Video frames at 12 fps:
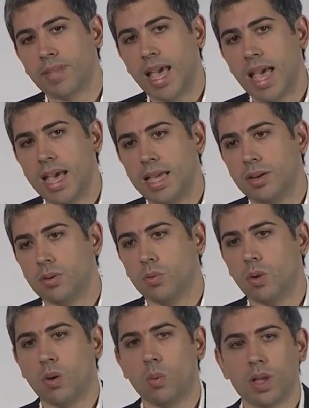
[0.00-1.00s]
And
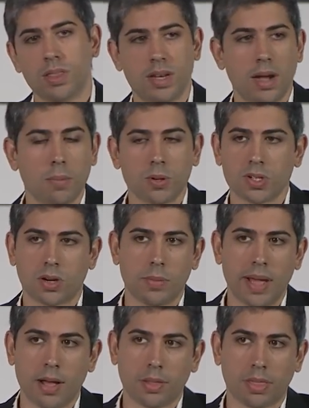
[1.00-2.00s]
what the numbers are
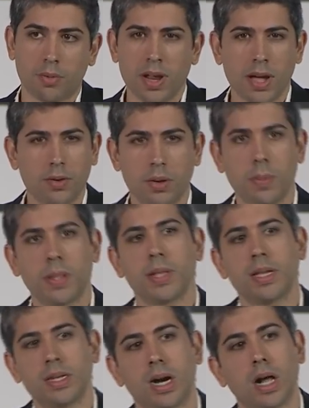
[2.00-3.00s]
about $300
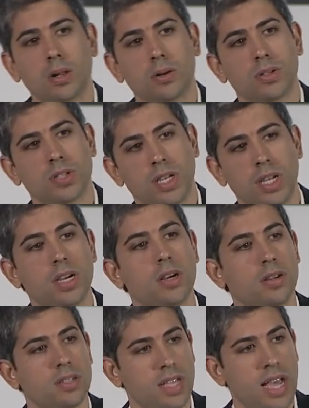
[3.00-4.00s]
billion a
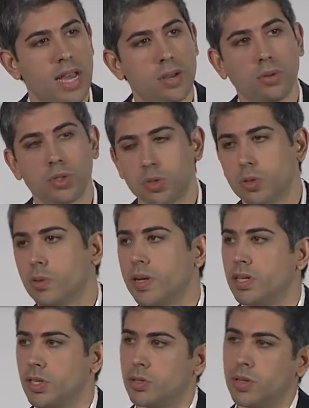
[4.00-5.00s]
year is the annual jewelry
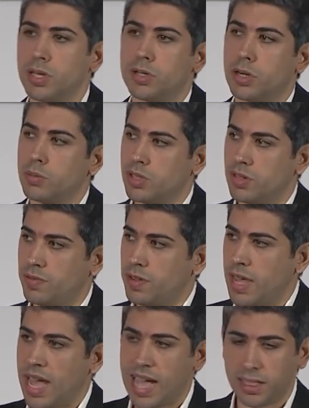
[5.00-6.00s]
industry in terms of
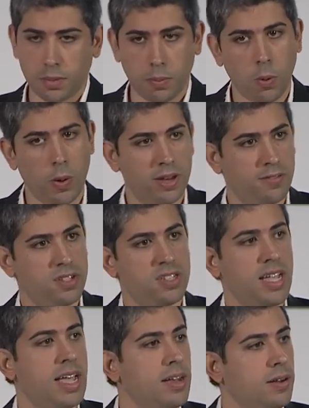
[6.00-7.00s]
at the point of
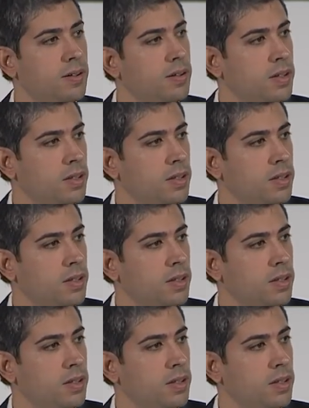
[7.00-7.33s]
sale,